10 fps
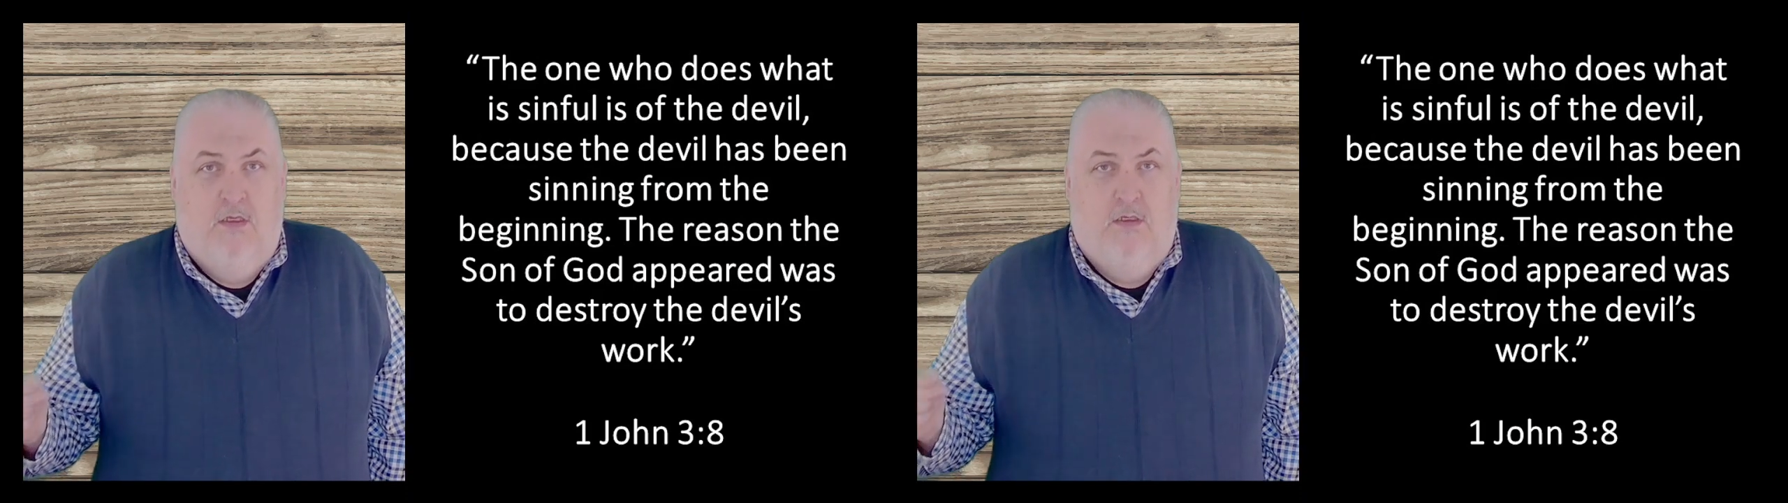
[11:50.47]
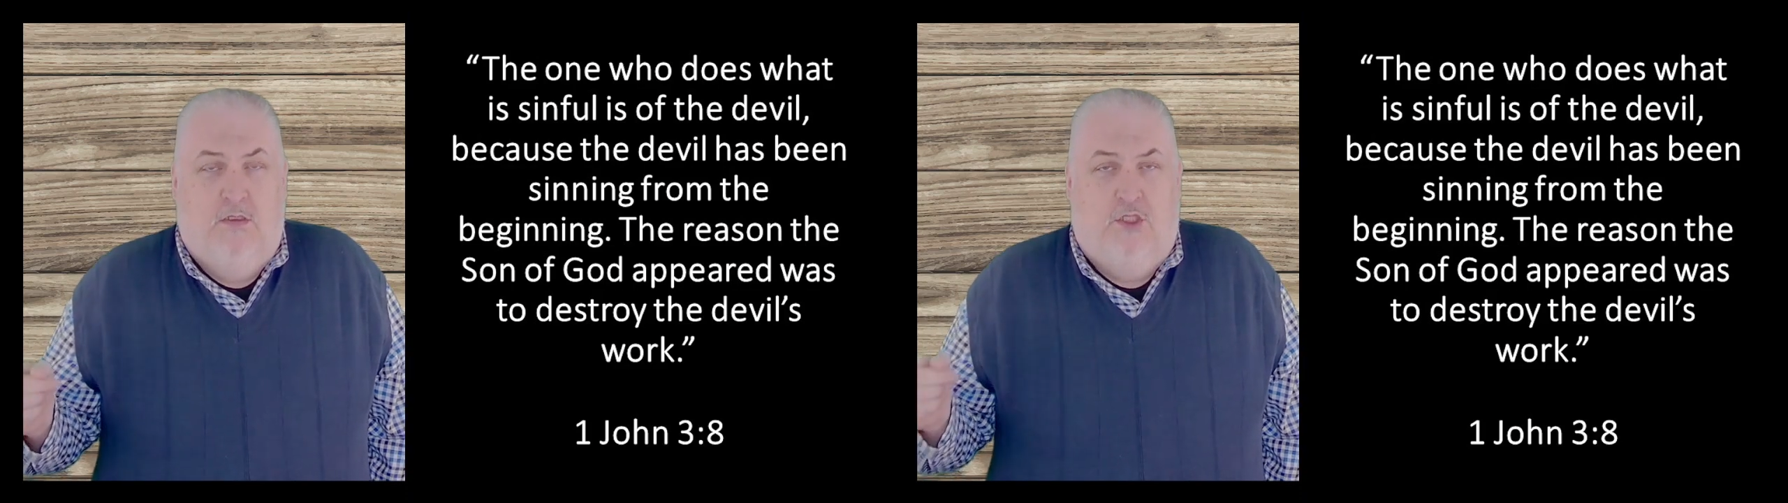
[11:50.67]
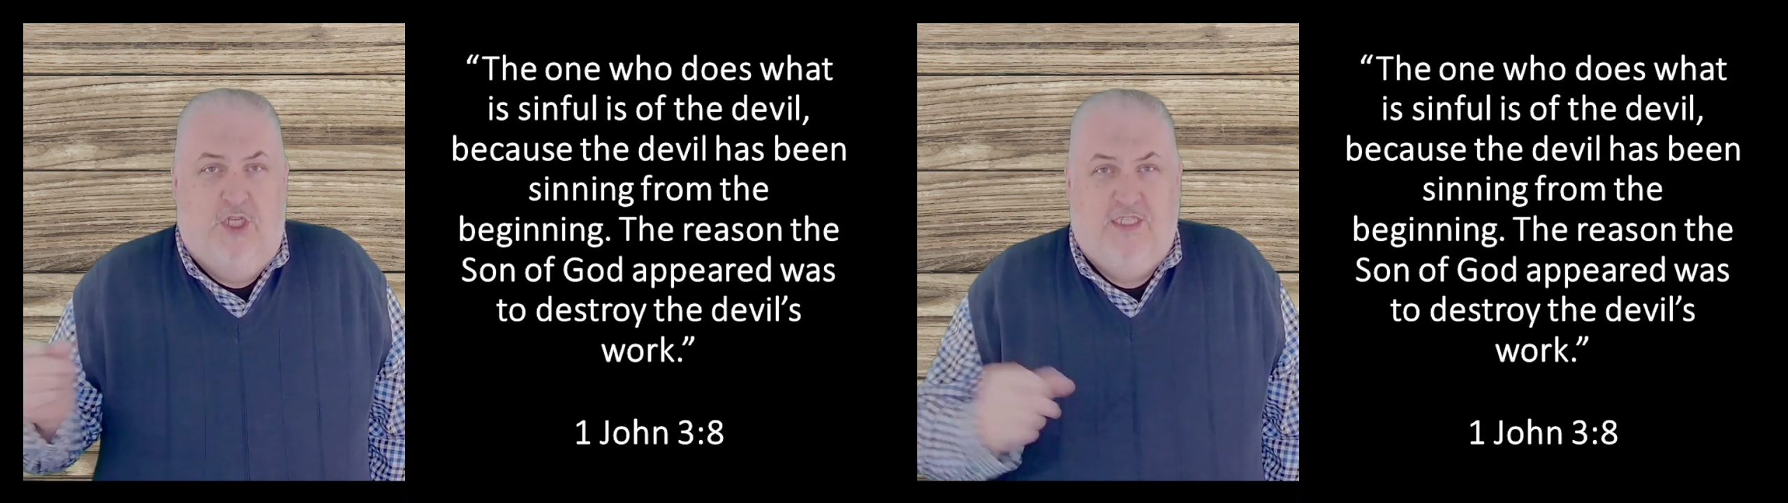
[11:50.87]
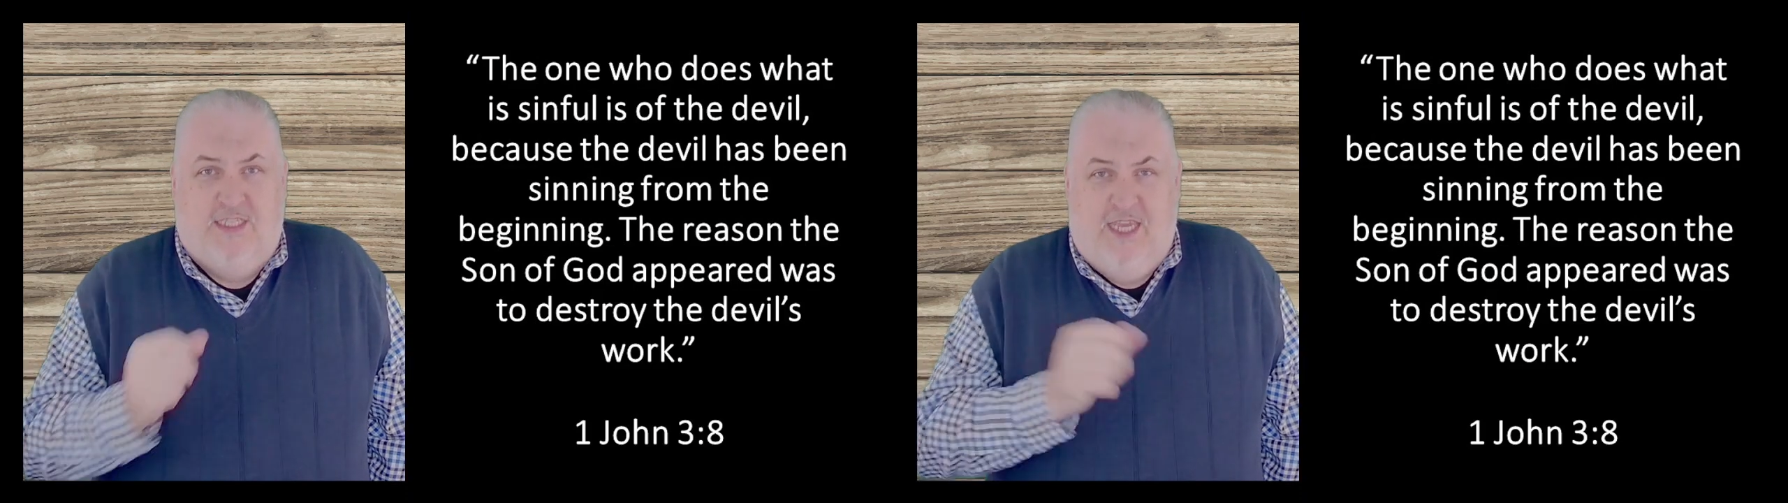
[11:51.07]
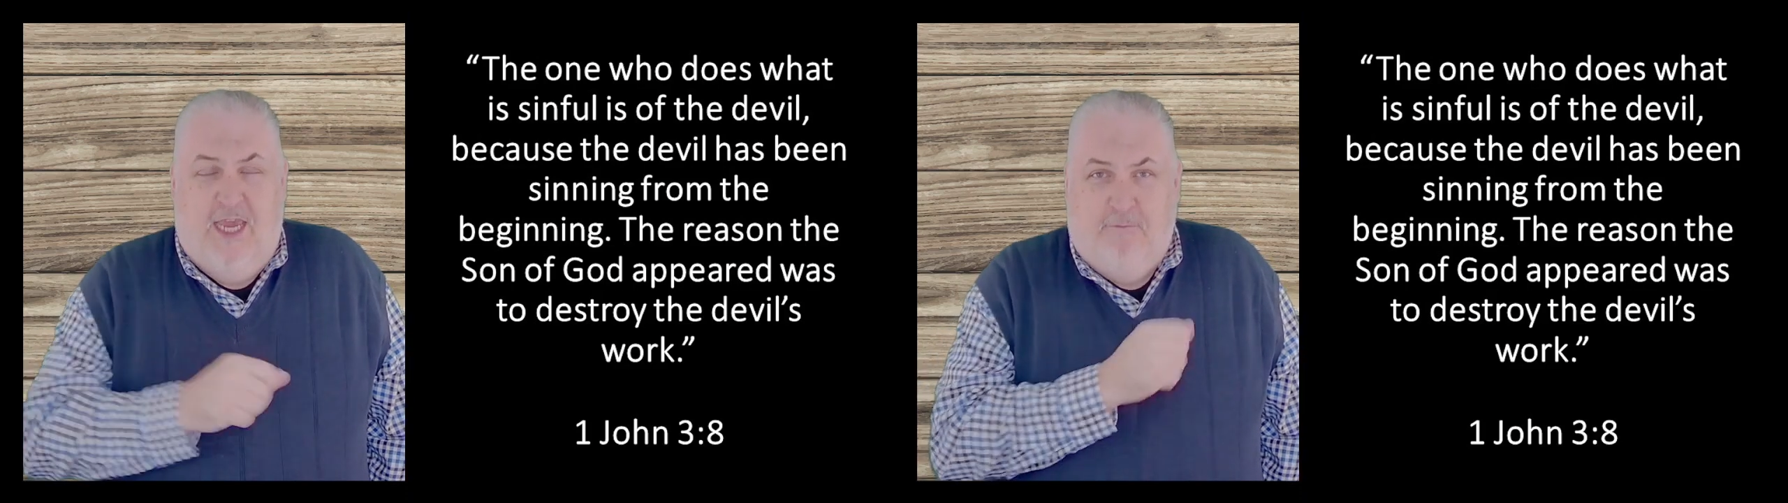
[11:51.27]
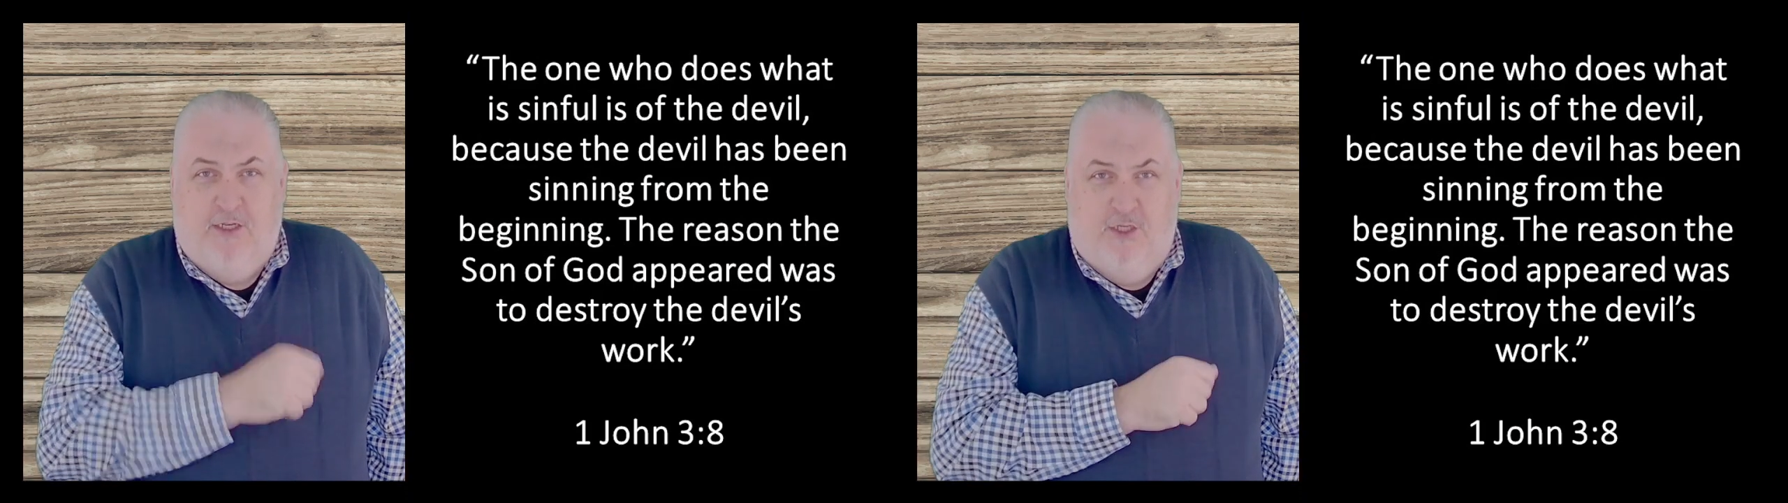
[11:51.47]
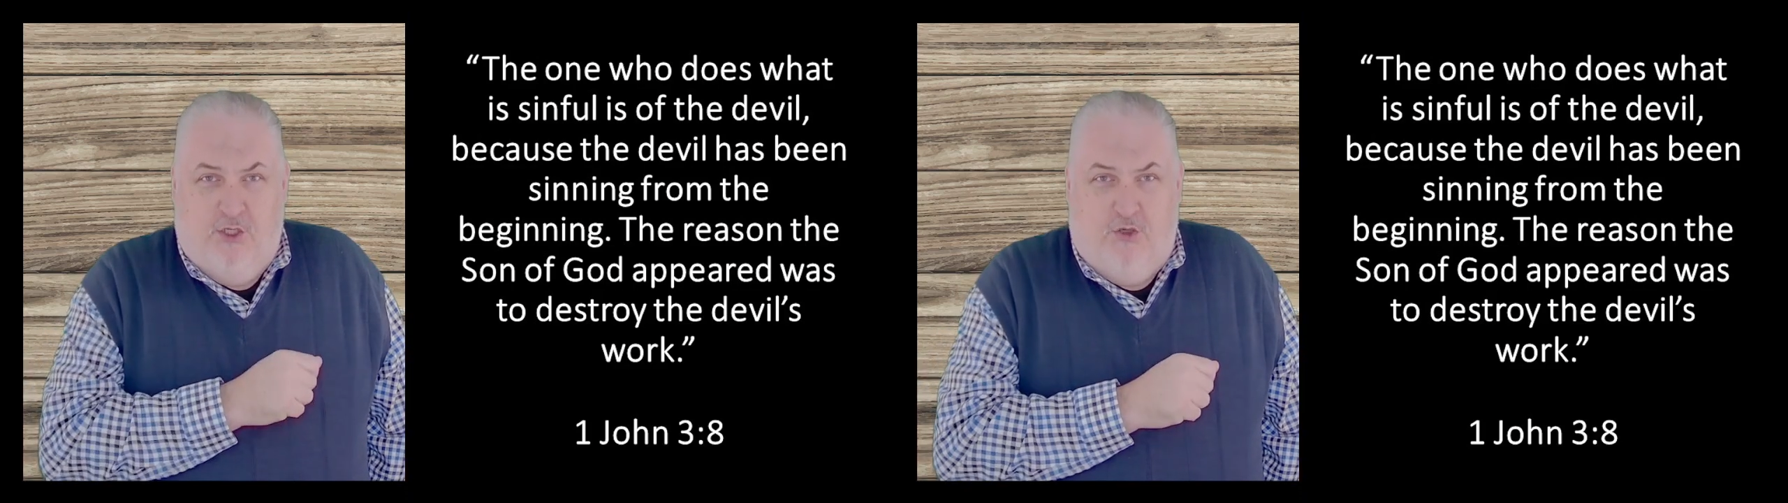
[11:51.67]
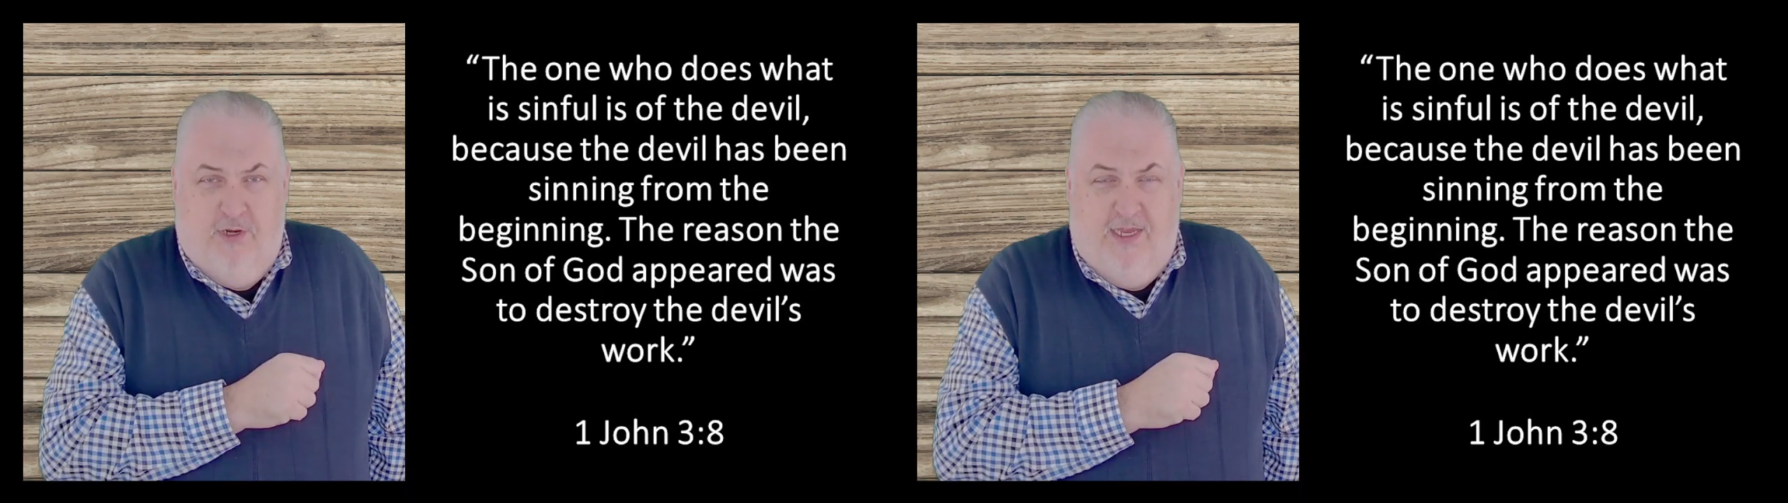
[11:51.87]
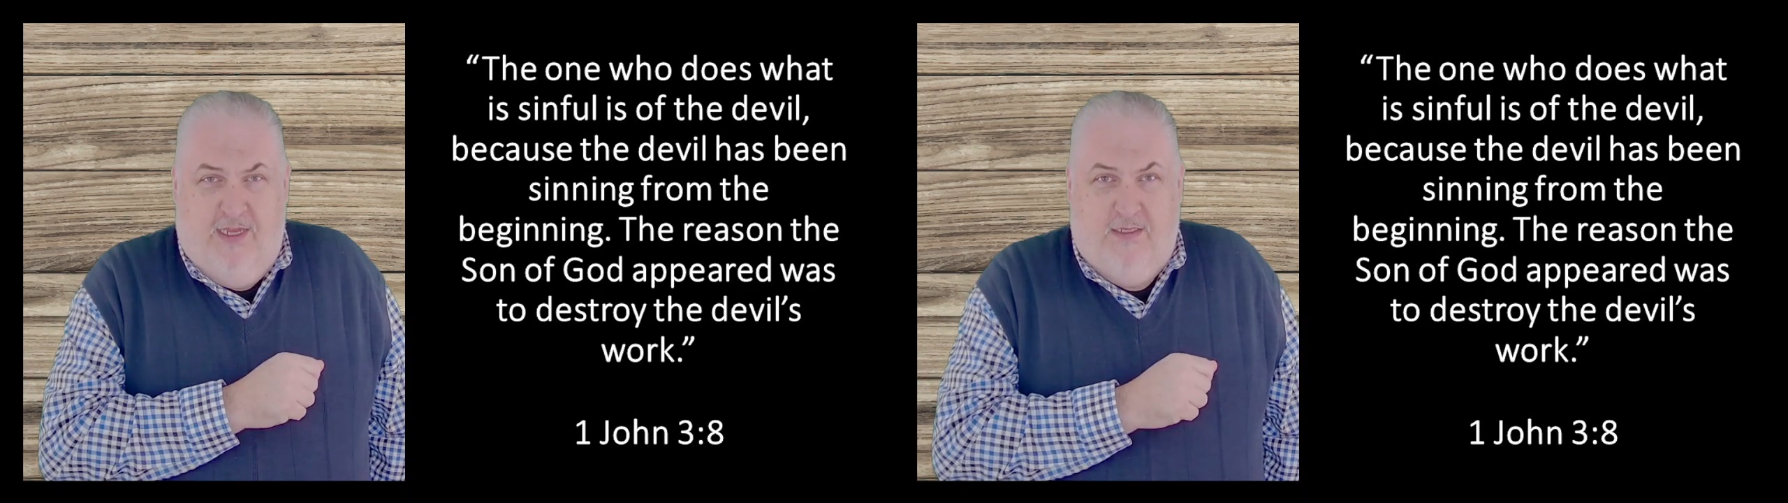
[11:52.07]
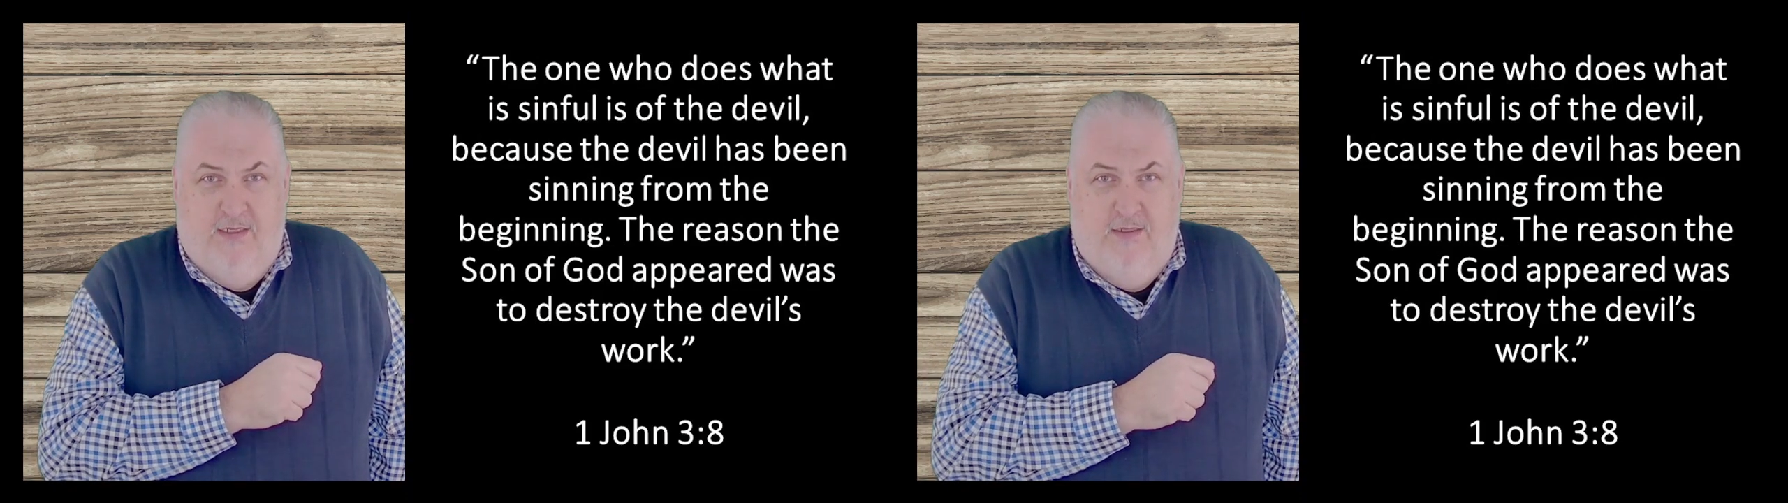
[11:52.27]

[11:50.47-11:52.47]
Jesus came to destroy it.